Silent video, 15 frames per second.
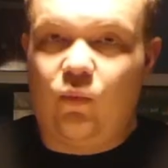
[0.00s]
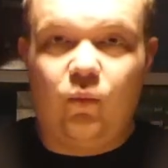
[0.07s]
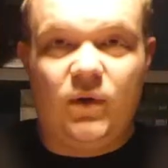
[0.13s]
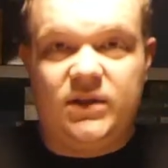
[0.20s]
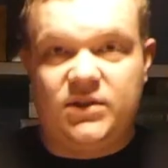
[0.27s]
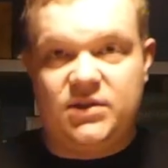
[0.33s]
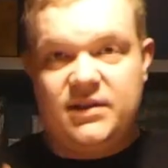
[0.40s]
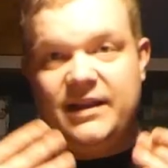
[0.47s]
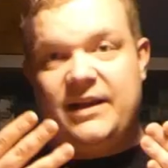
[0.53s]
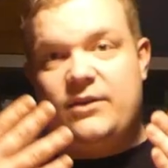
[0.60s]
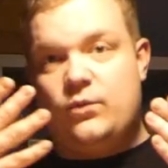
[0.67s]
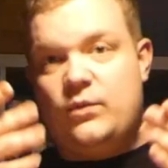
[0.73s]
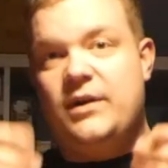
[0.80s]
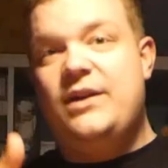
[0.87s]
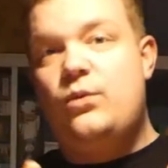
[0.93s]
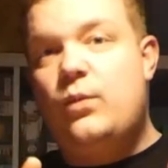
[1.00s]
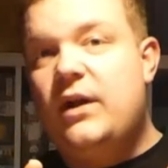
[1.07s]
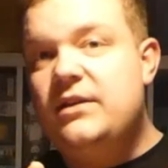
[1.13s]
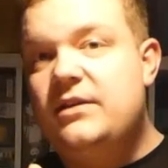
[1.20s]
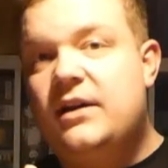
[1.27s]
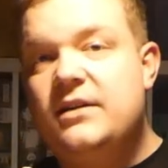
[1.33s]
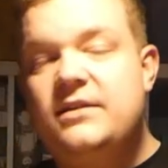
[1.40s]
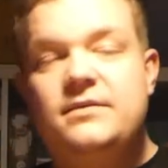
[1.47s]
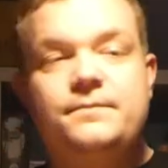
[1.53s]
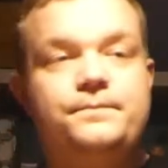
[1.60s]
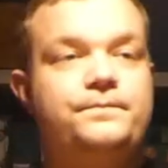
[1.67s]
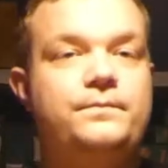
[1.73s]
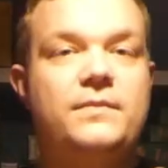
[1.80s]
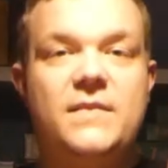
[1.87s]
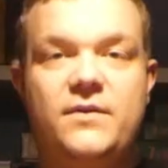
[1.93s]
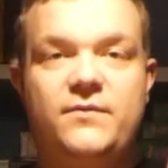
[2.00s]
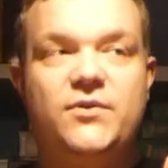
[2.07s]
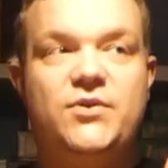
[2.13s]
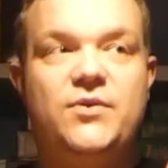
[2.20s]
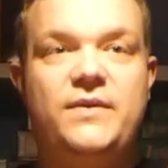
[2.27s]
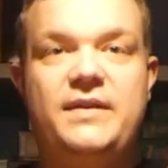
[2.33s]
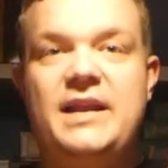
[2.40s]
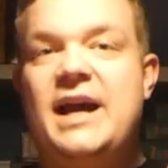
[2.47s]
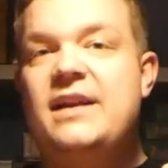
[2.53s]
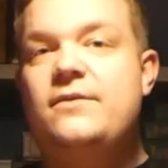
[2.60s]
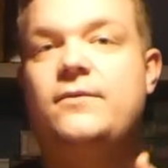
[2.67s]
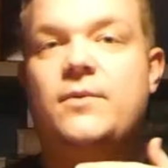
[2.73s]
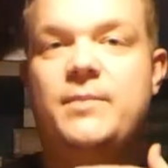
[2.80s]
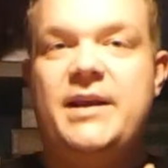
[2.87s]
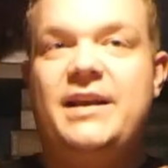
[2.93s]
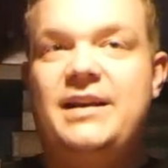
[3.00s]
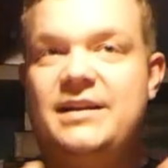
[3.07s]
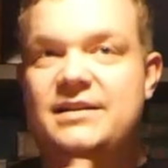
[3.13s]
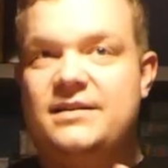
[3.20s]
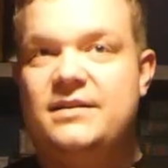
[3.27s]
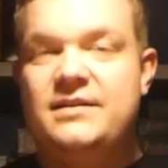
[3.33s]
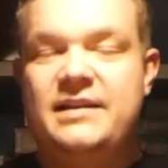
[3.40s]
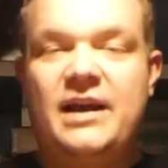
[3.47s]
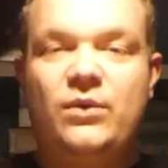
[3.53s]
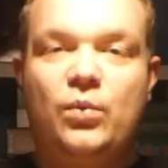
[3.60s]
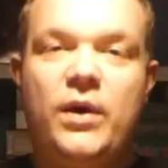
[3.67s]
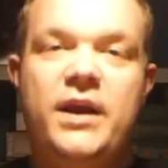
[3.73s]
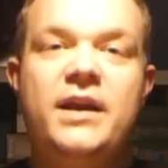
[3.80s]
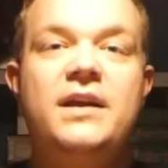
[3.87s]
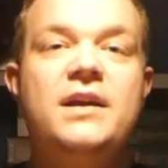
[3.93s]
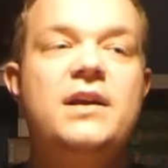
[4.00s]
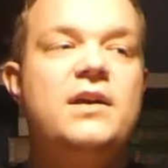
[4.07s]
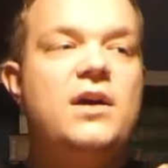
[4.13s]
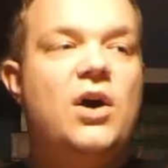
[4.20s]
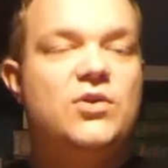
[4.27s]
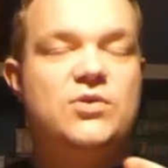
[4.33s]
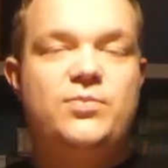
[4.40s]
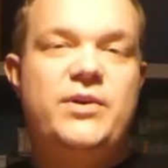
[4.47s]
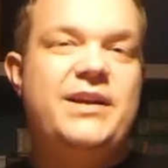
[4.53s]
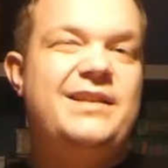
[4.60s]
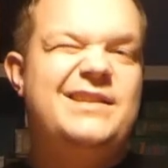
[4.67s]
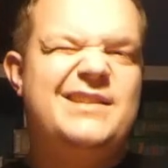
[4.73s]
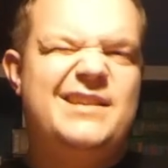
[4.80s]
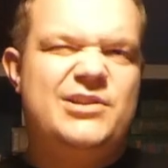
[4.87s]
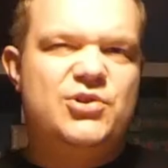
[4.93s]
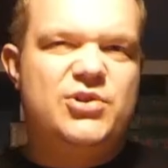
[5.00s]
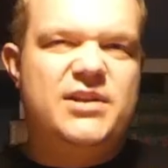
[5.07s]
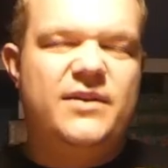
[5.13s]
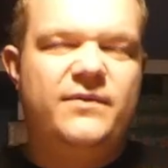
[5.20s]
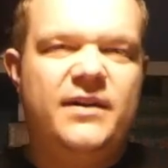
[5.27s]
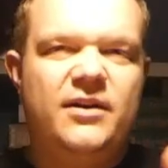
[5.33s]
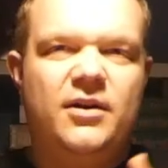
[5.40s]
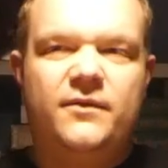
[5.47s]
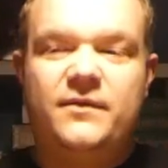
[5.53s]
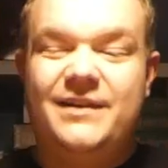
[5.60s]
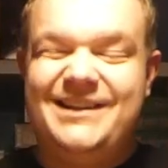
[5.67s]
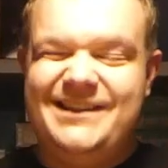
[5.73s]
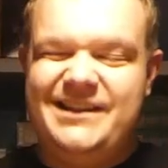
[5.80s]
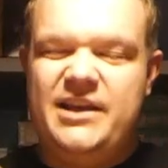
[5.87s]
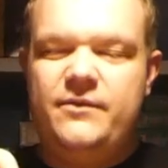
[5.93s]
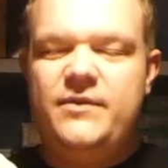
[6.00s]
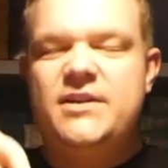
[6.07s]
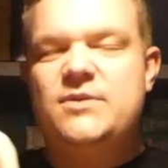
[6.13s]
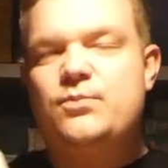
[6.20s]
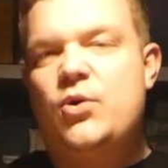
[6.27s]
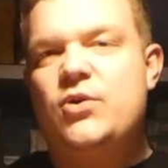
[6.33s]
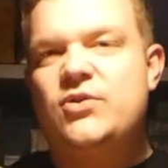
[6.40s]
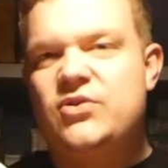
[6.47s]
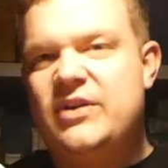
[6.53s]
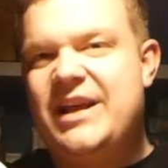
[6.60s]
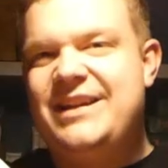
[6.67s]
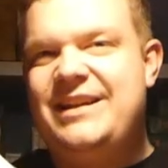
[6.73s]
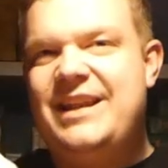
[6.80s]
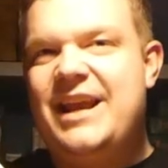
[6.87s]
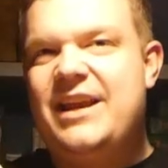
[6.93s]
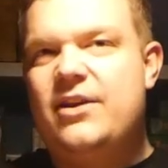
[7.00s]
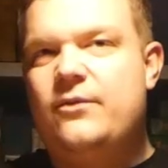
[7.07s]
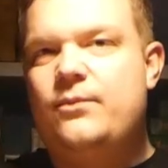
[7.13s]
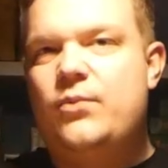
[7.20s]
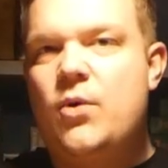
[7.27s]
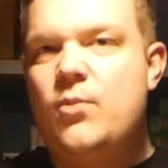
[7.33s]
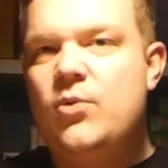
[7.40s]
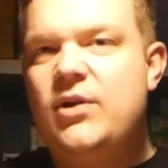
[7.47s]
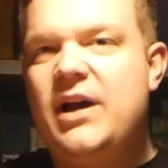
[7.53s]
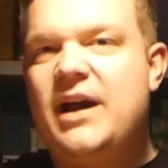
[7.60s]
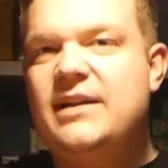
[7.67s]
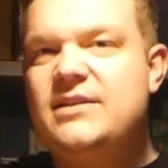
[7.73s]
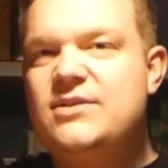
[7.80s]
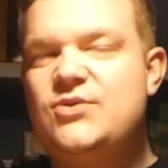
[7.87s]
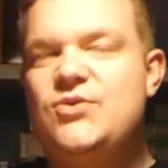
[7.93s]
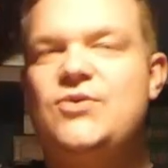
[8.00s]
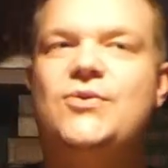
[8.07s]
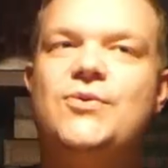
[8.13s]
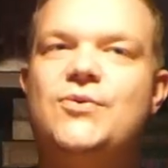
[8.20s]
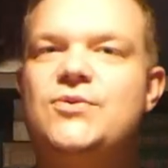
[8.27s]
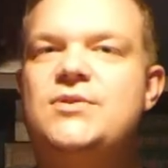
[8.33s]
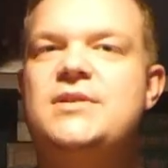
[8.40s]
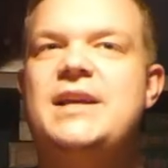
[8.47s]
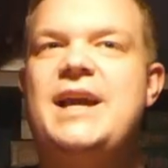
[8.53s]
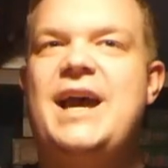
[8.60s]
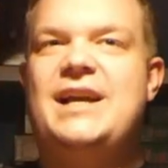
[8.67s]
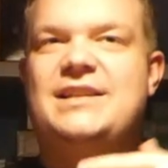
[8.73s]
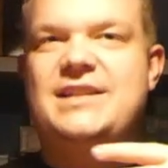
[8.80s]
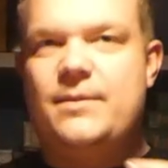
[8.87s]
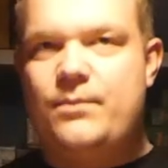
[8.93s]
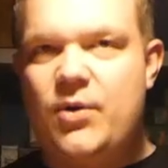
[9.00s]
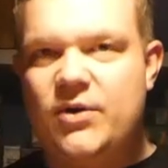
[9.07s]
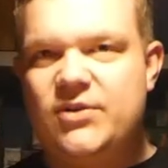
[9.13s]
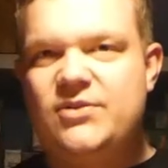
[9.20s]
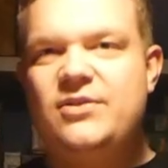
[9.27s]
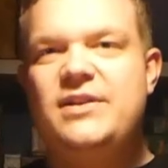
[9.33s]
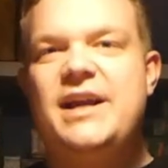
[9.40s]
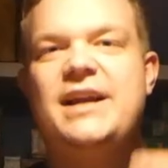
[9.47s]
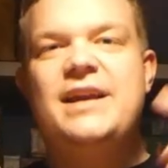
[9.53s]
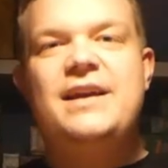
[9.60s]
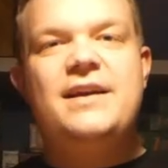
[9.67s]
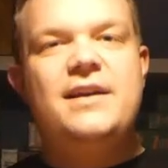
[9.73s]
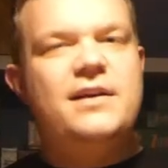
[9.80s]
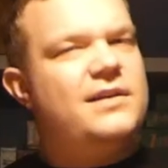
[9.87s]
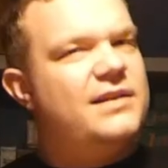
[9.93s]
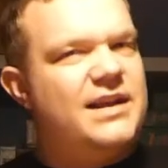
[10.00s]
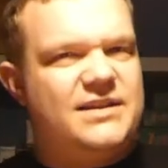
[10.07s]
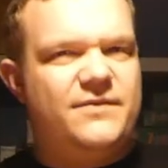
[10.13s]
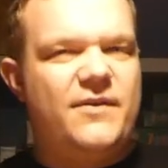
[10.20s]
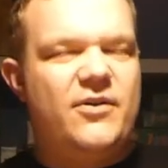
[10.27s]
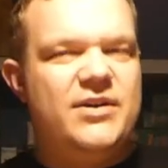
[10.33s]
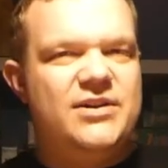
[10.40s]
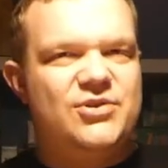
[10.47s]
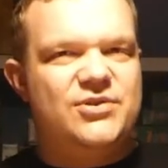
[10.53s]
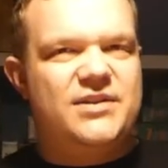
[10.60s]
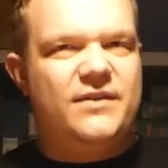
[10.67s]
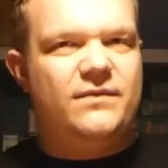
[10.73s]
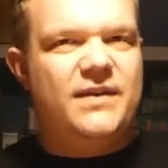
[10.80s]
which is like really well done for doing that, for making it that way. Also bringing this interesting thing of give each person a deck of promo cards to use as their personal deck. That's a very interesting